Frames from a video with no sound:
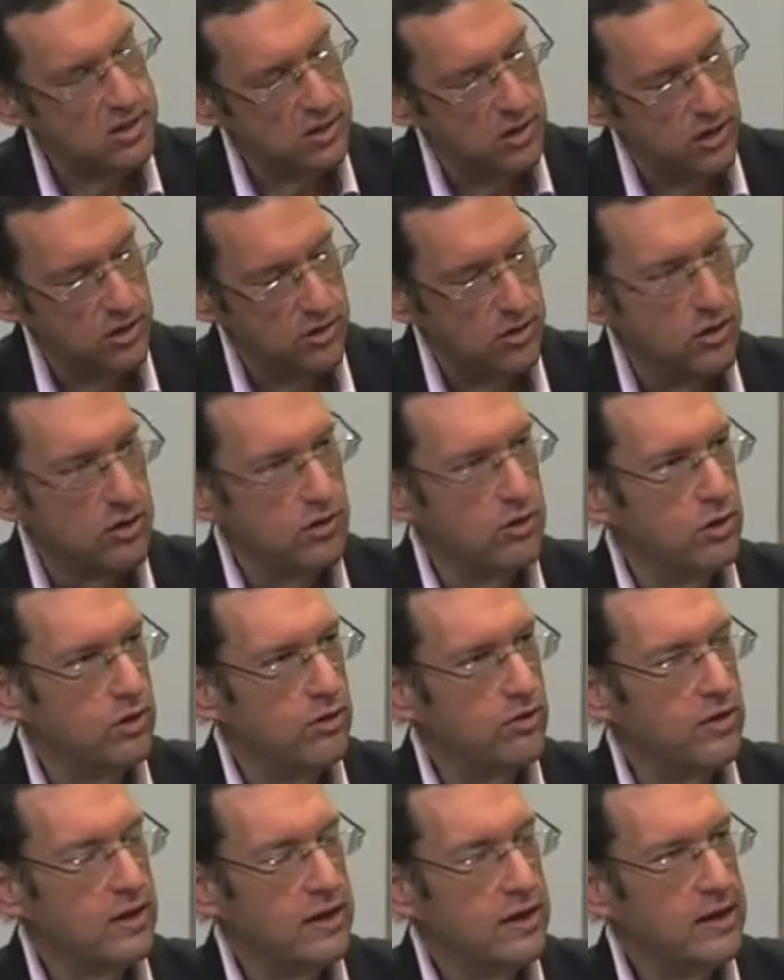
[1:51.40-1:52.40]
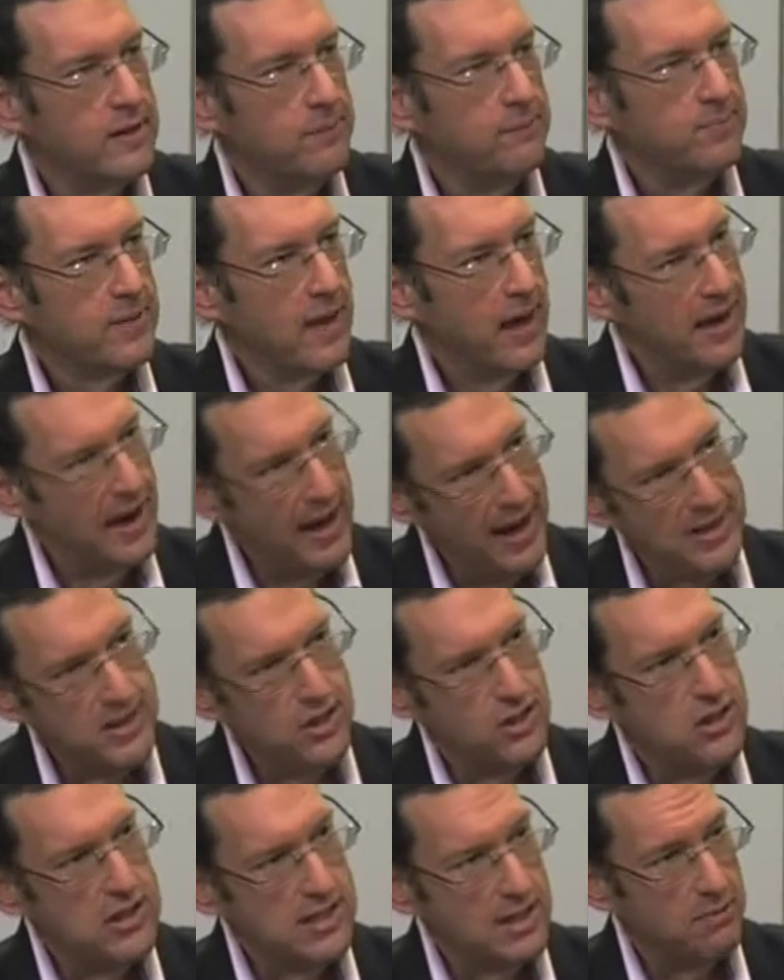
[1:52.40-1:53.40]
through the roof. And I had
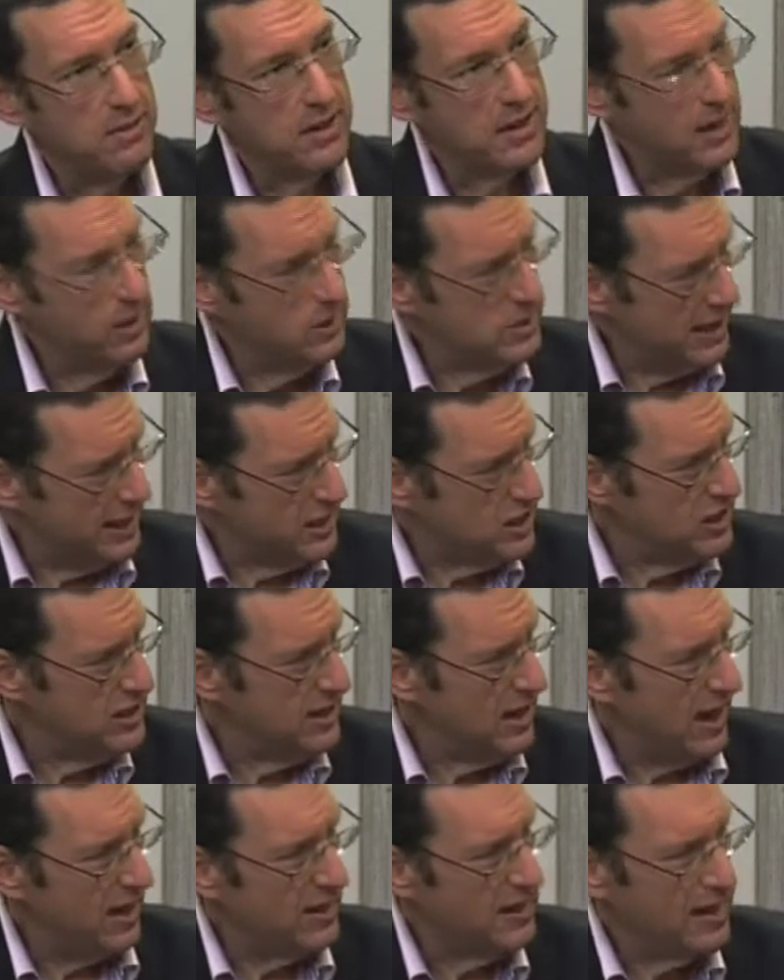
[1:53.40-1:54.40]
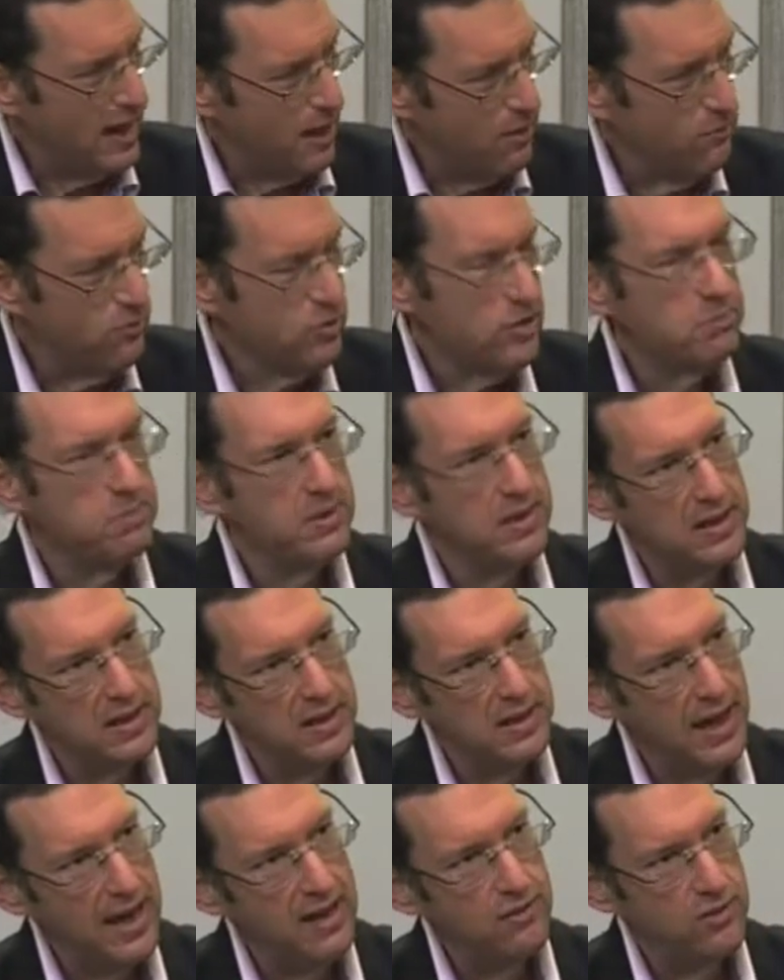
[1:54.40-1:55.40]
to do something. And I was actually
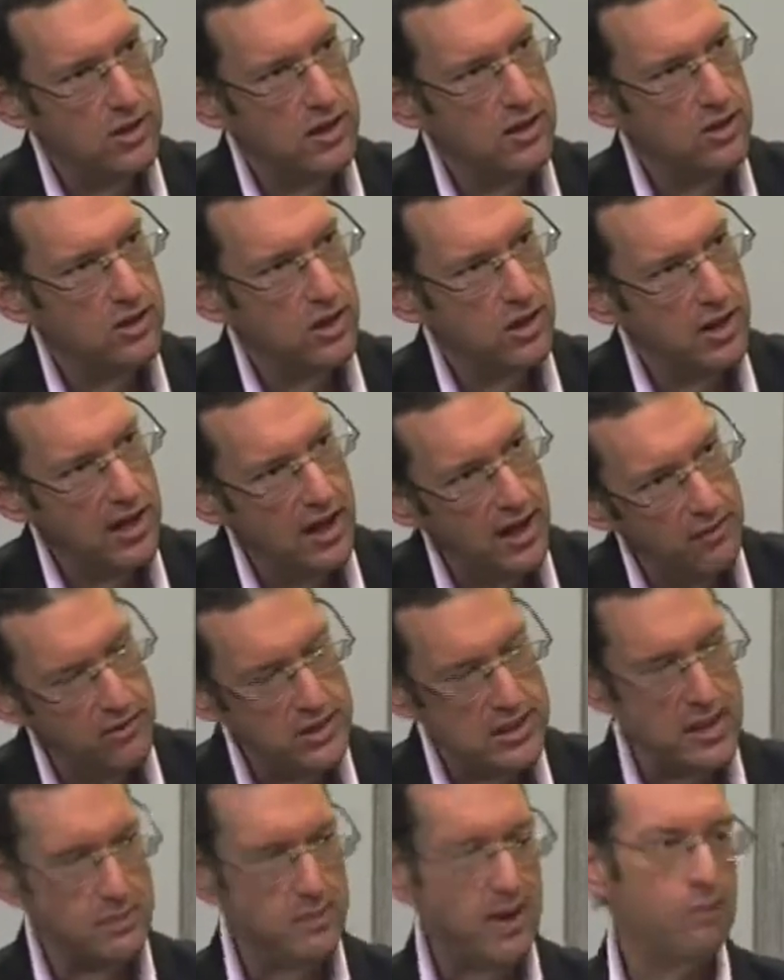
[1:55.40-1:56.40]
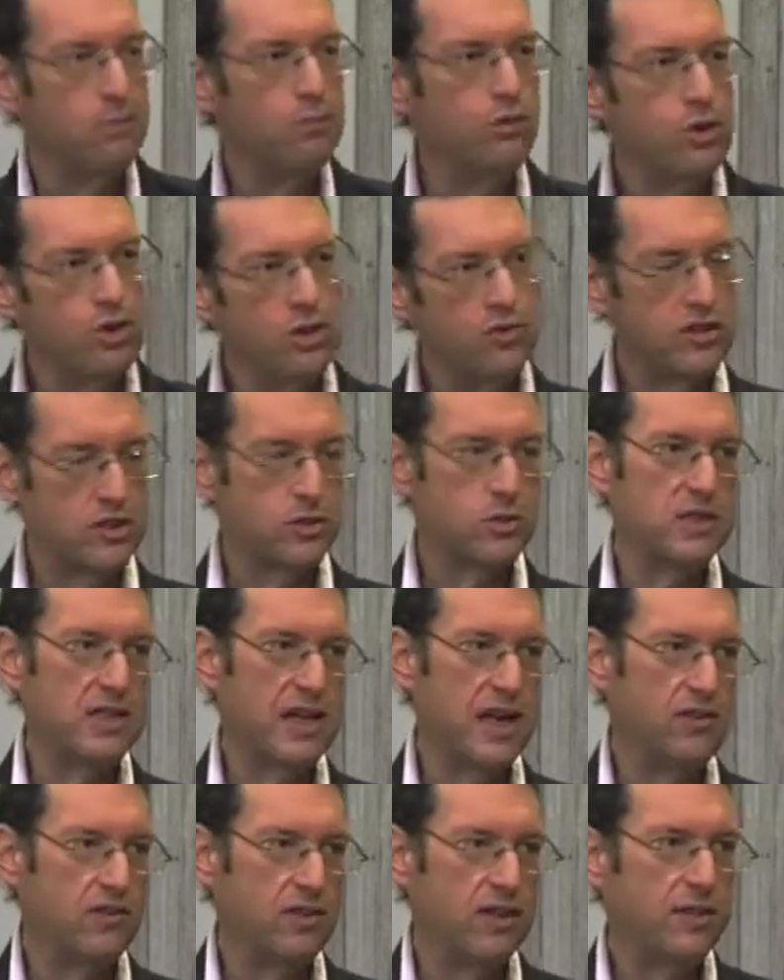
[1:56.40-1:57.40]
uncomfortably heavy. Every time I moved, it was
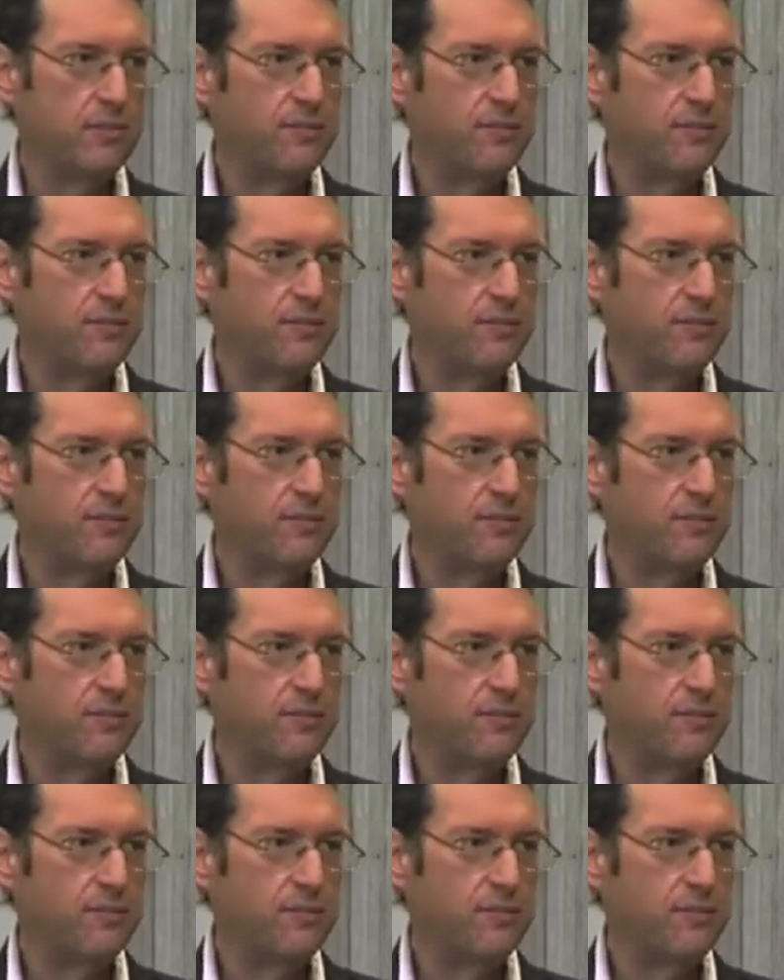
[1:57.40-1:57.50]
heavy.